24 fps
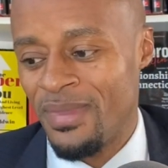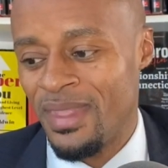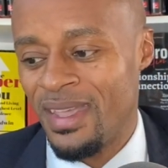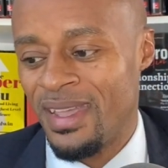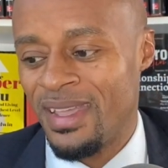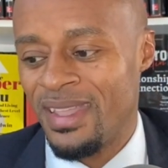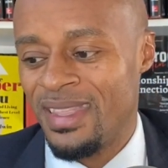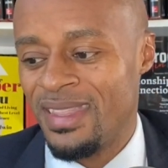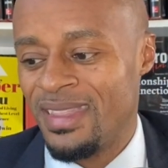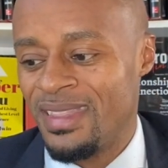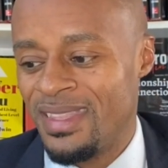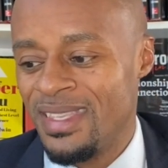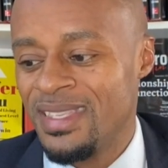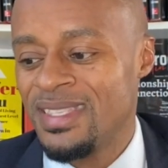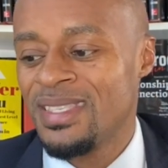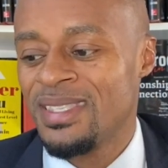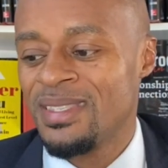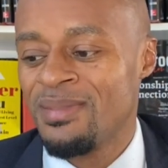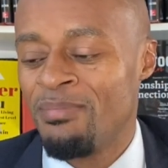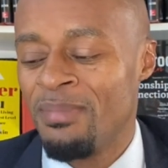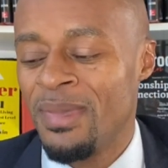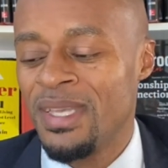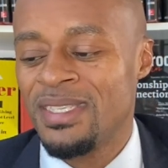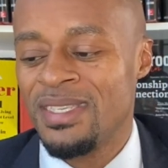Right,
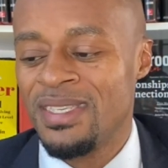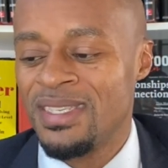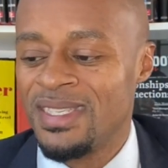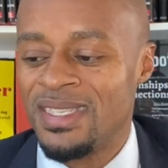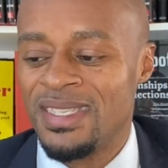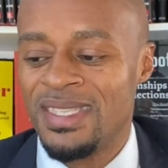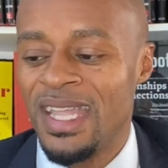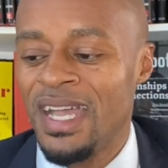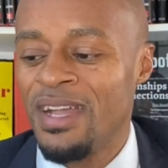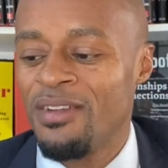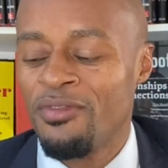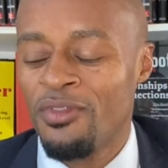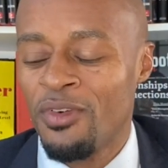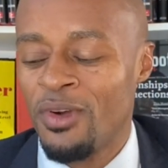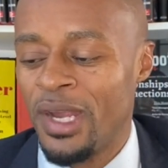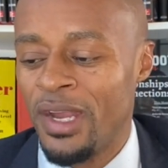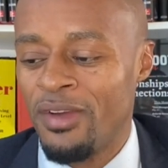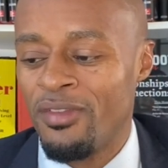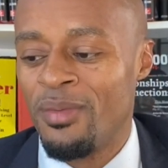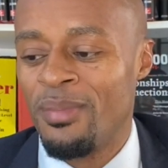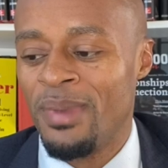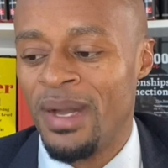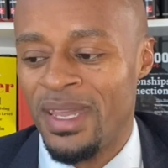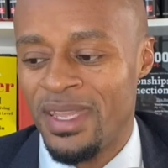this message is not for
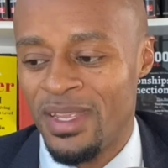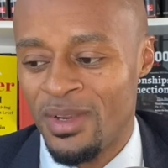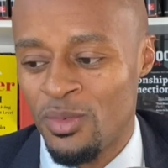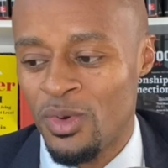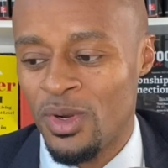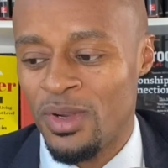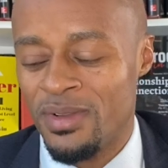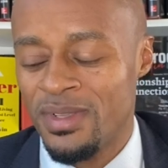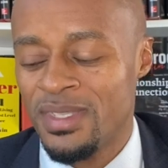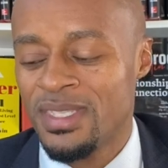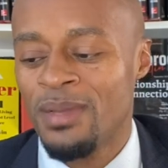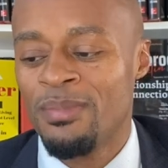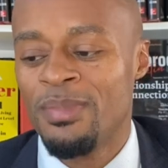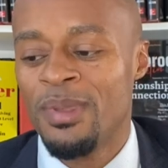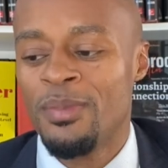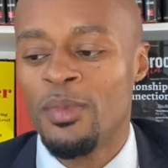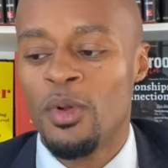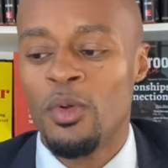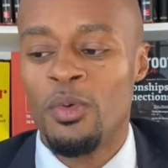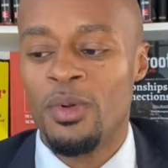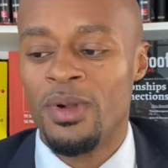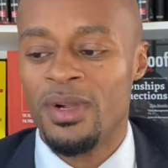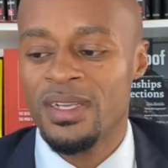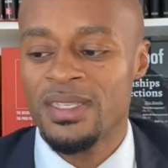everybody in the world. There's some people
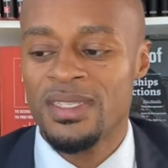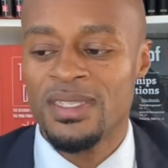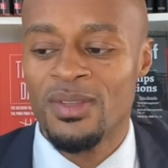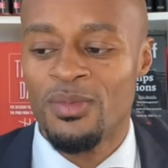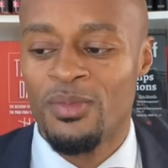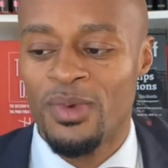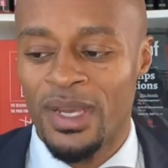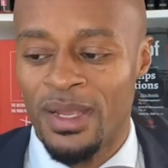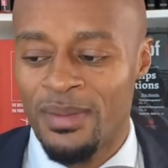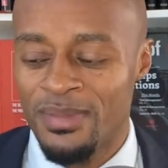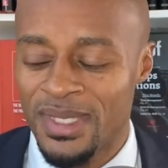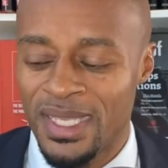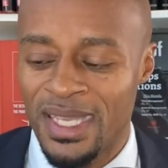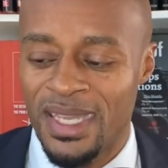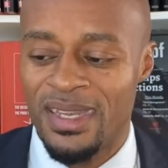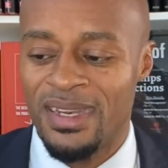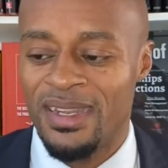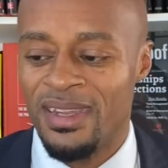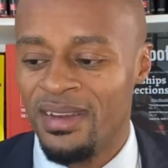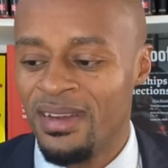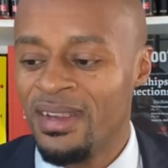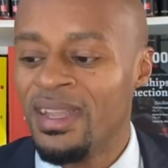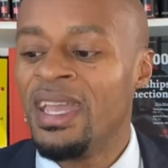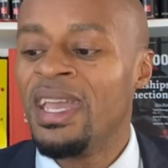who are listening to what I'm saying
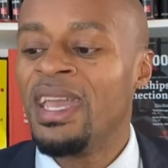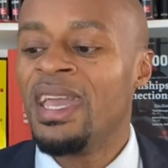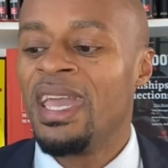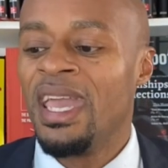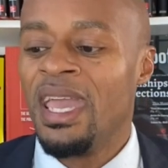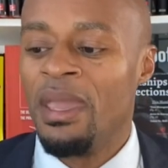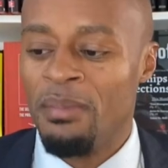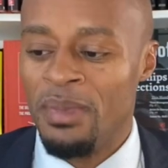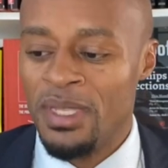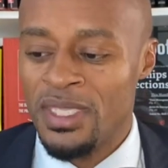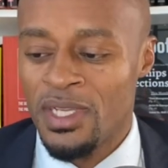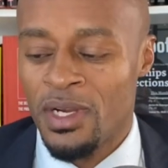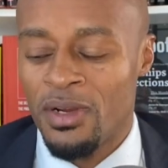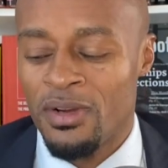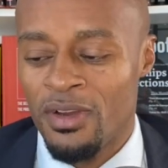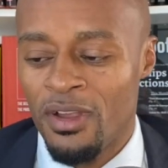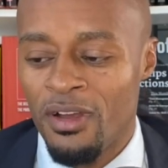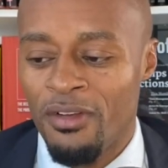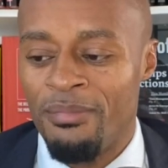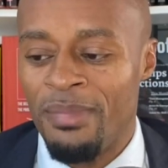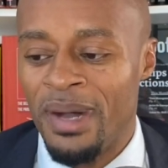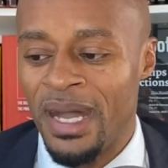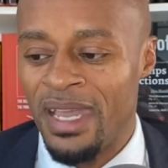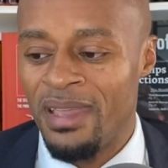here and be turned
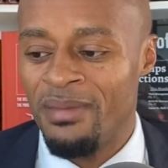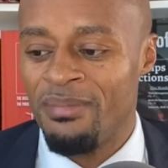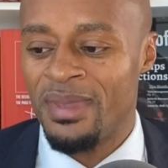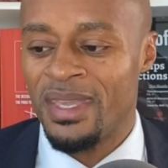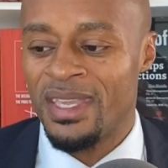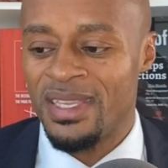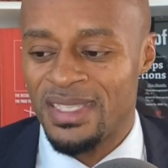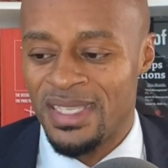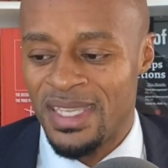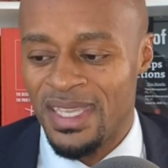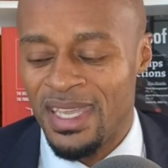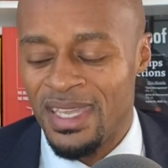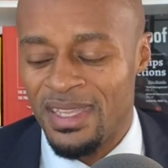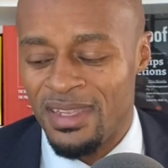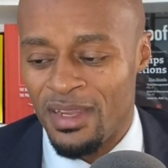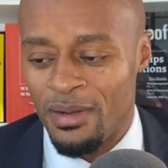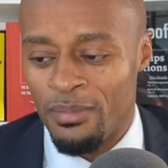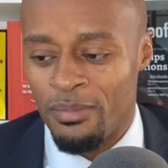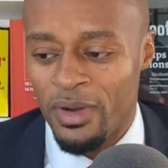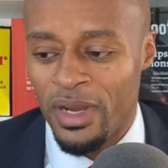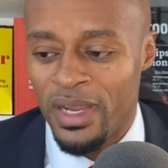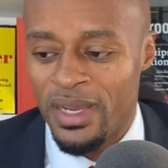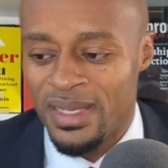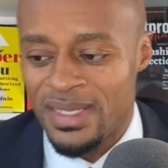off by it because, again, their
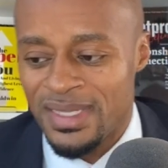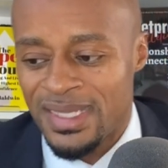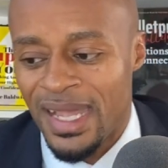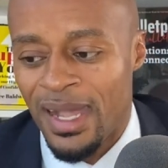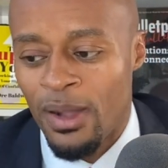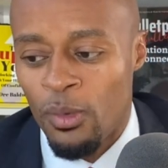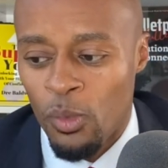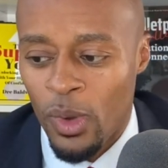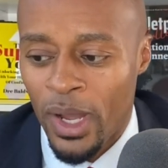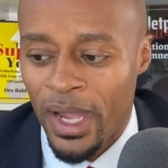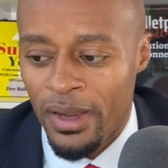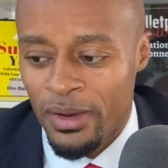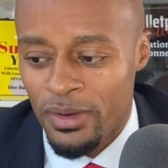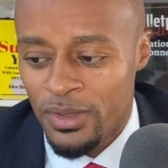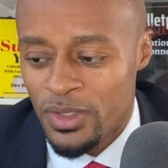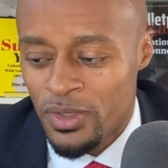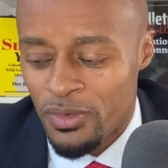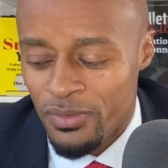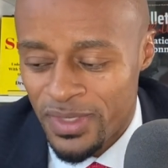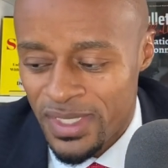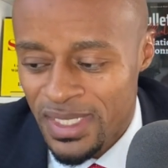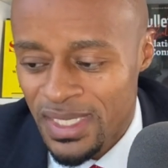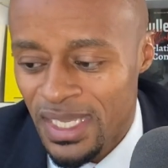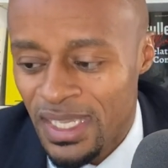brain is not wired to
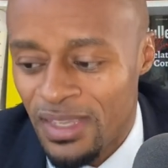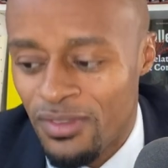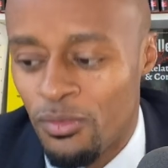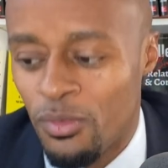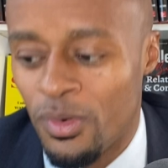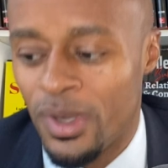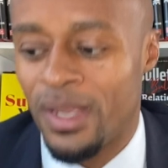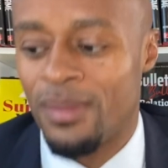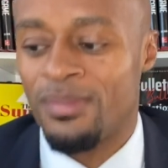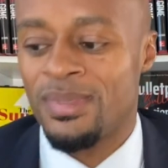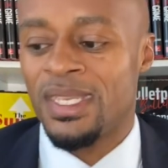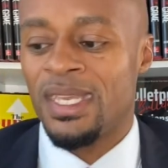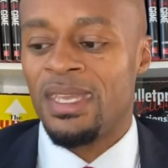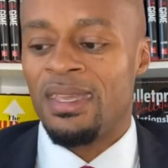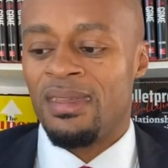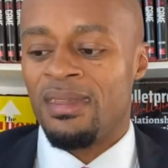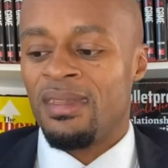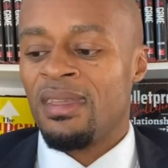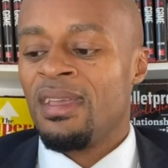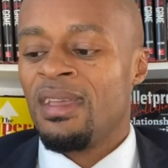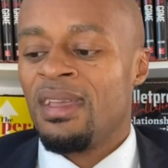receive what I'm saying.